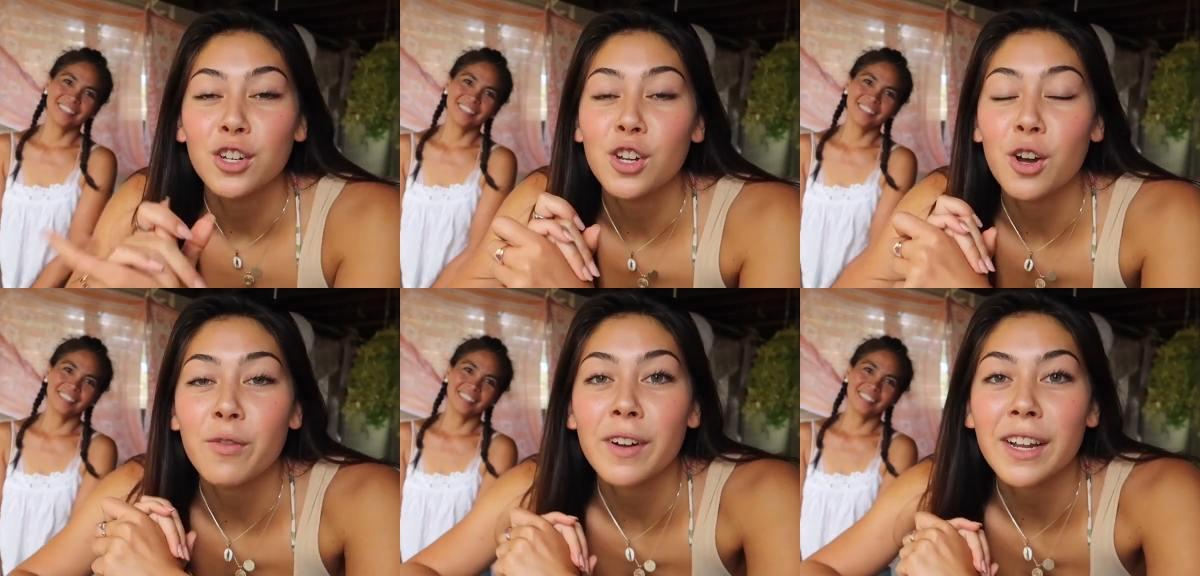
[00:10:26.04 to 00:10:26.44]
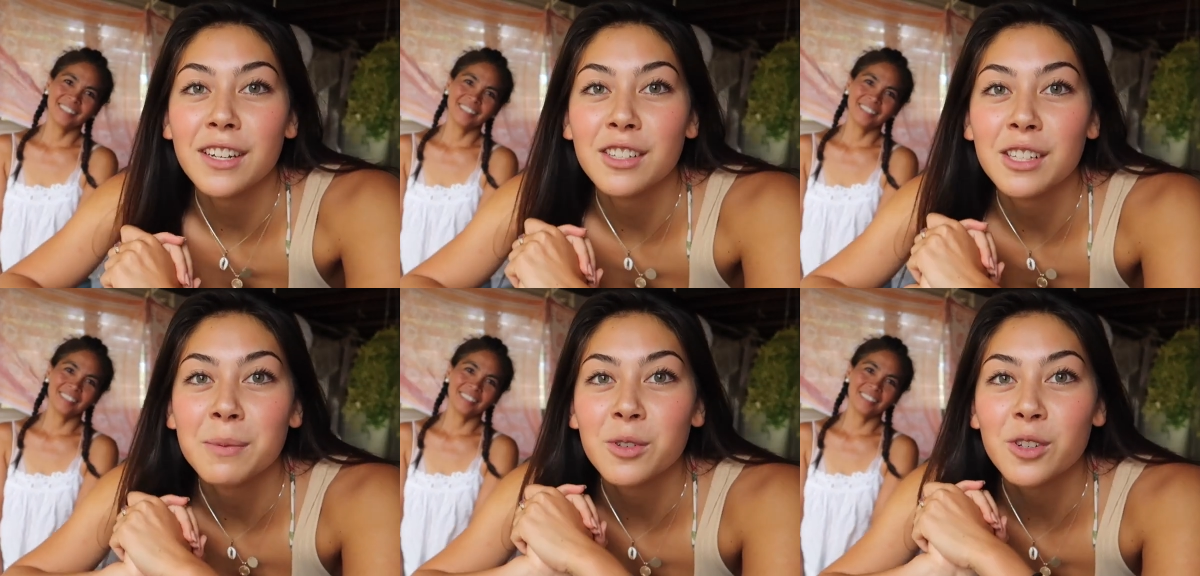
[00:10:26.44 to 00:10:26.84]
Speaker 1: Don't forget to
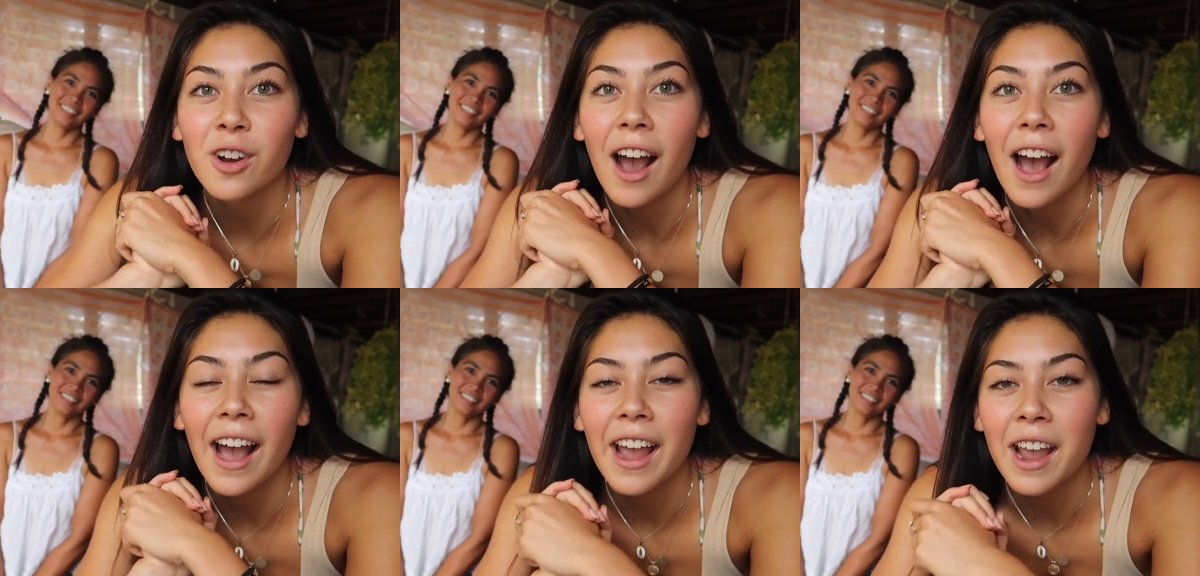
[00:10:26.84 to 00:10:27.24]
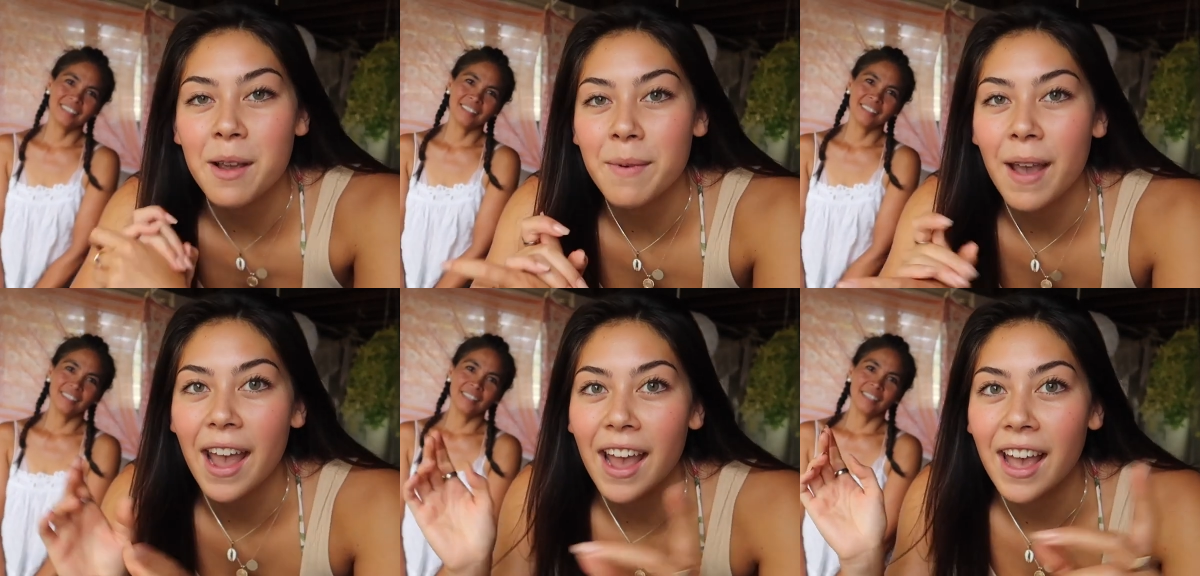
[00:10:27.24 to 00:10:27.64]

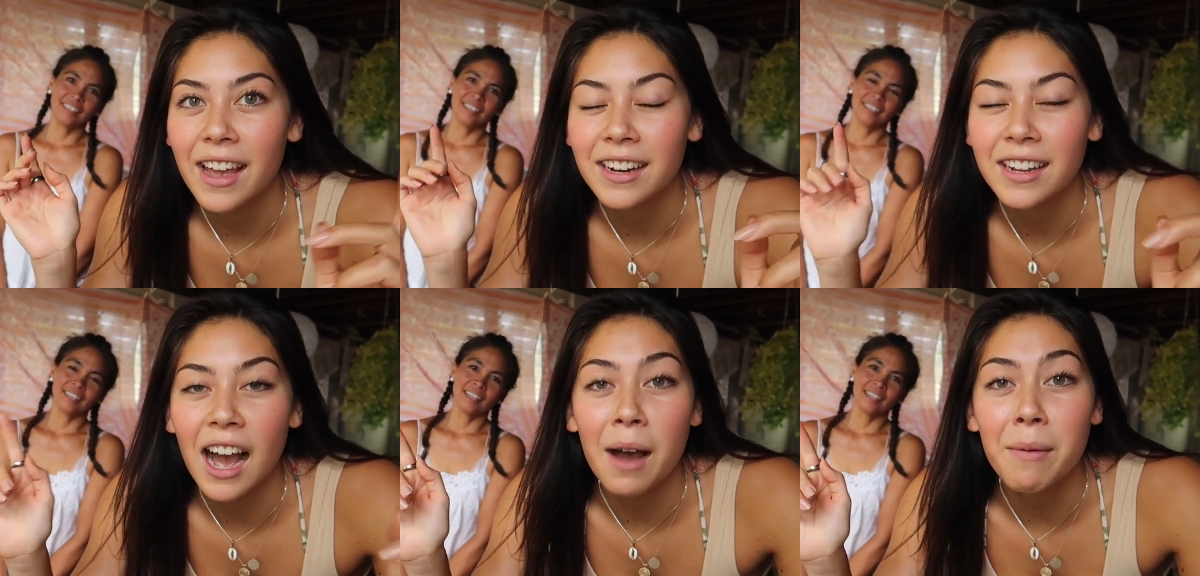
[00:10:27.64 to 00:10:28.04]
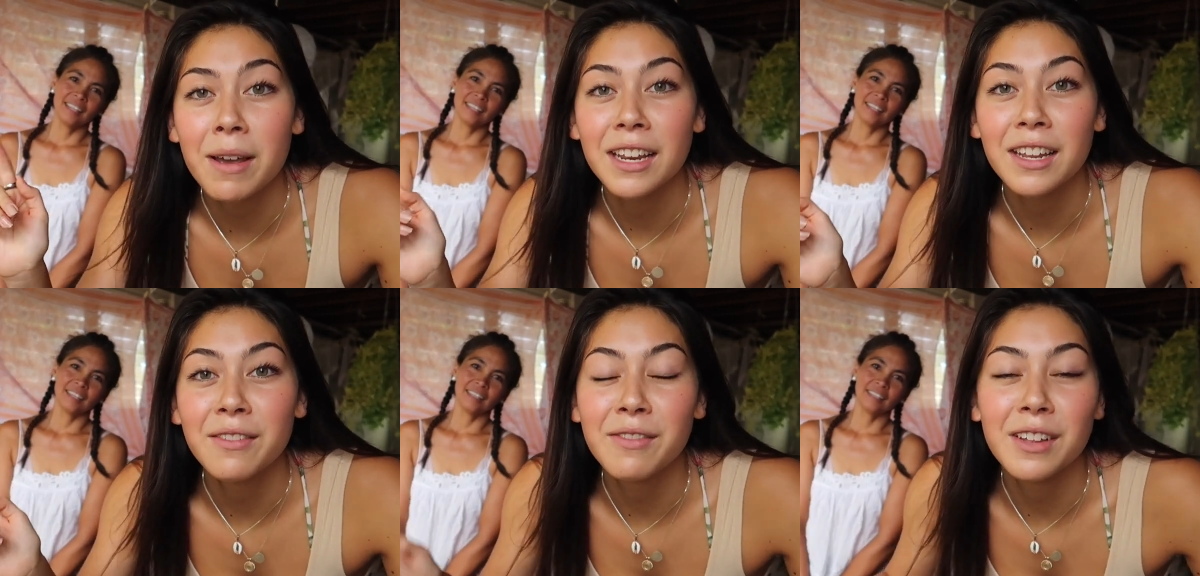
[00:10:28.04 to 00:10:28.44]
subscribe and comment
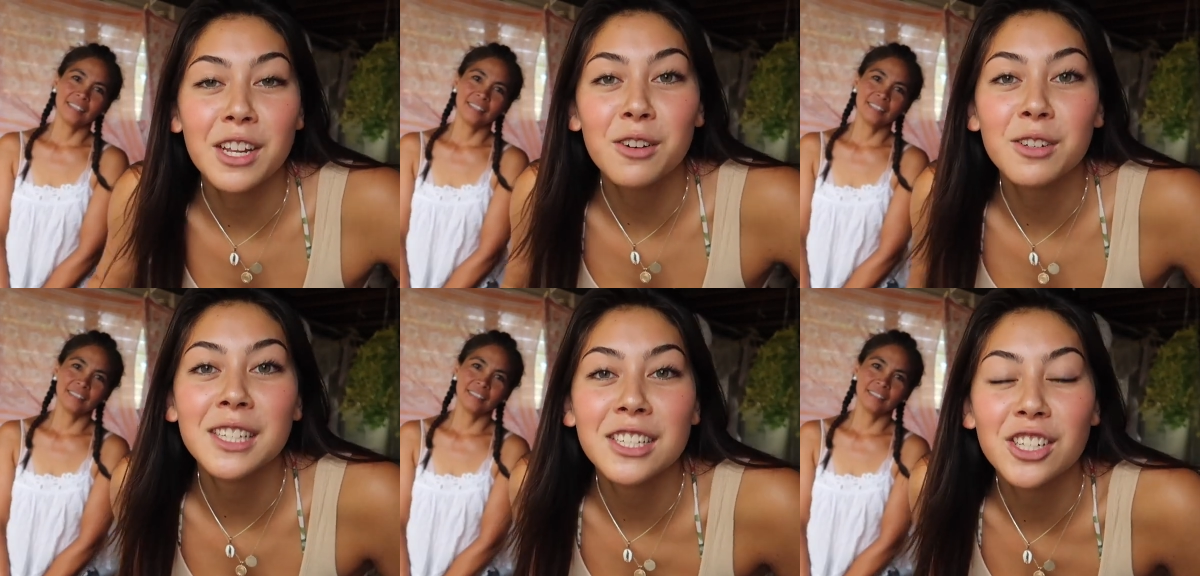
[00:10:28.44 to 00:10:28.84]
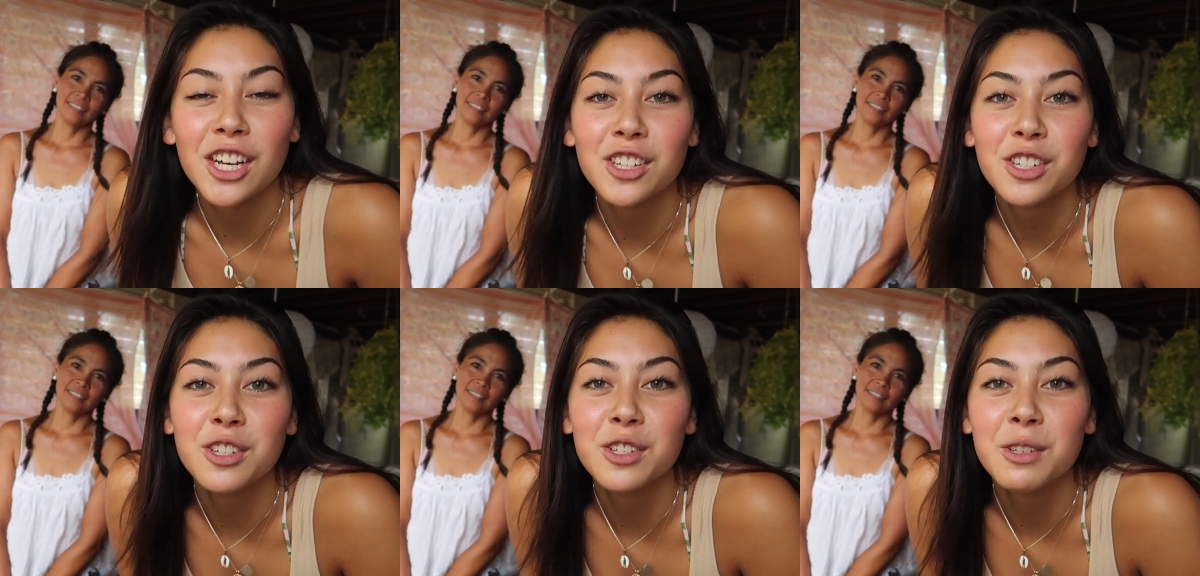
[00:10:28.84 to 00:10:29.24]
any video
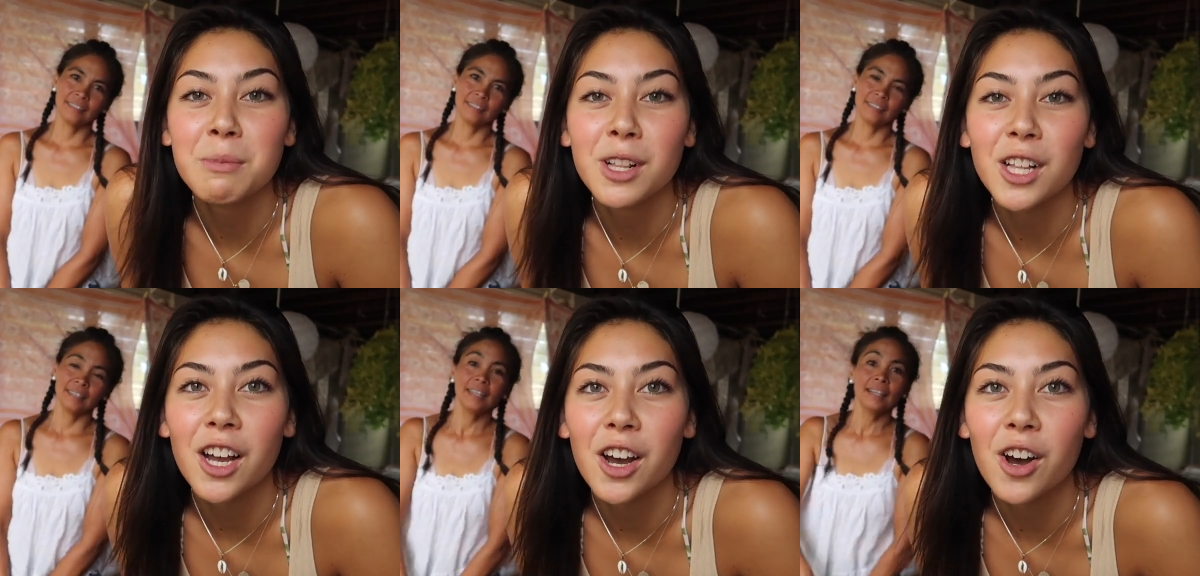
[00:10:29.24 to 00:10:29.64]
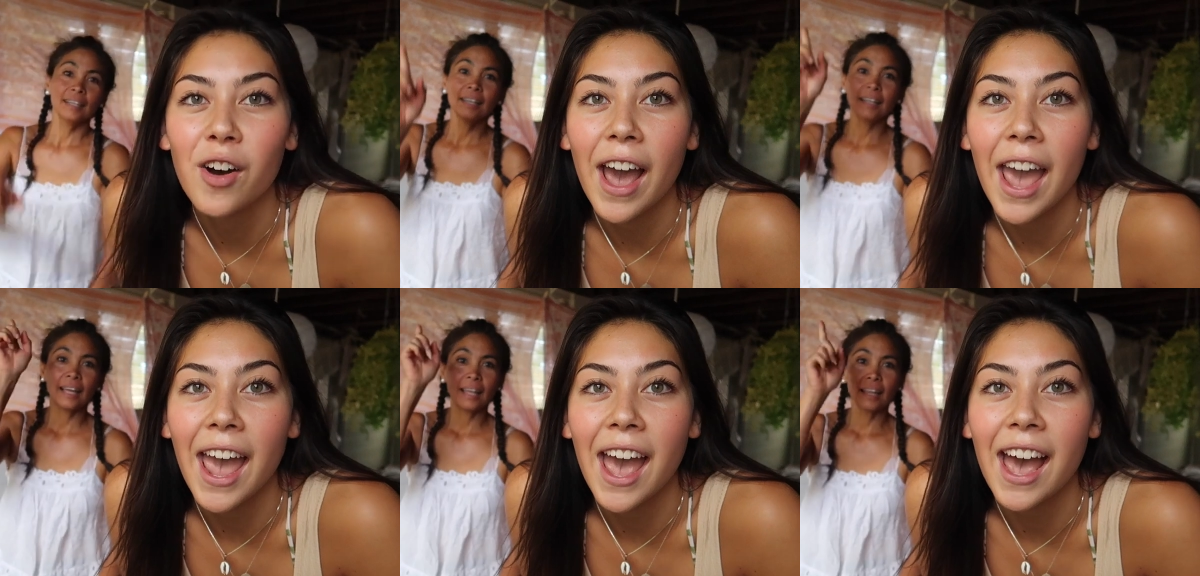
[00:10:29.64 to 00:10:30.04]
suggestions below,
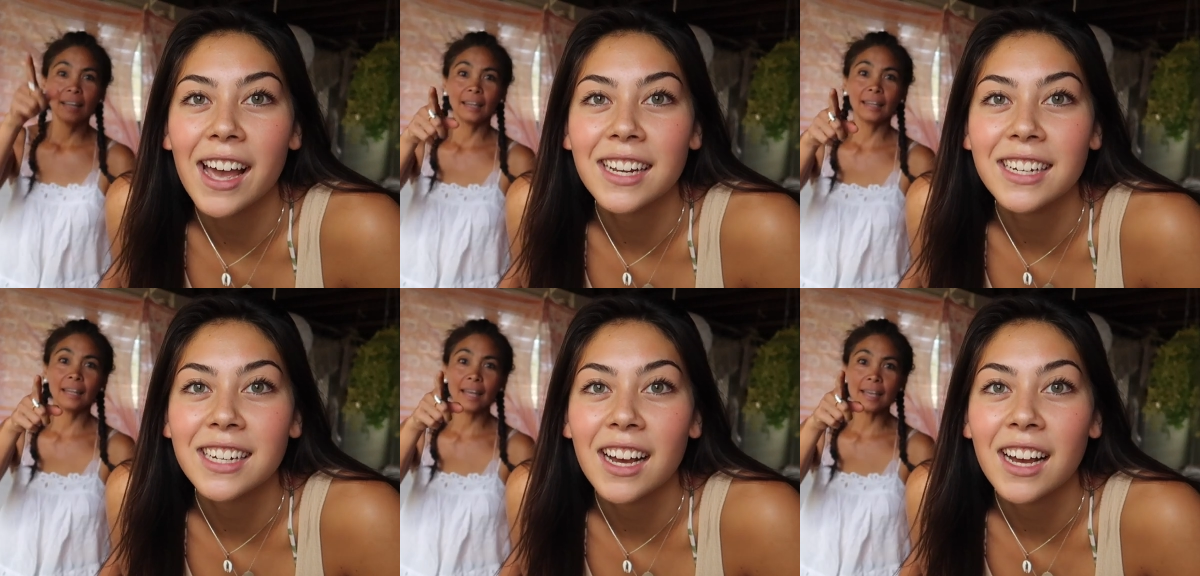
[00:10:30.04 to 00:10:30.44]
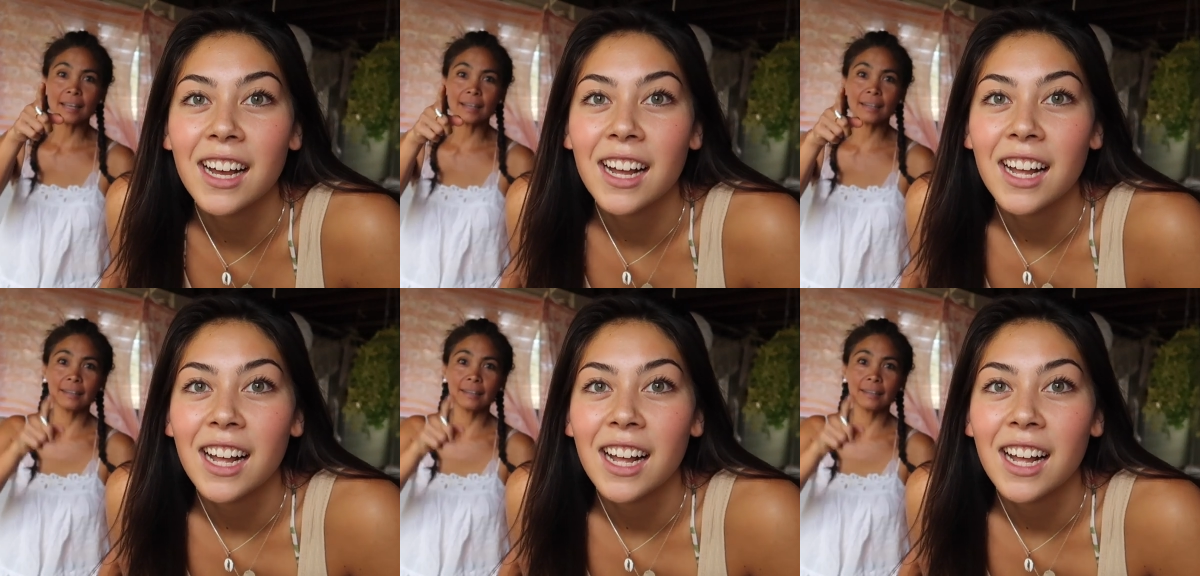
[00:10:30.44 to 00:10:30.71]
and like.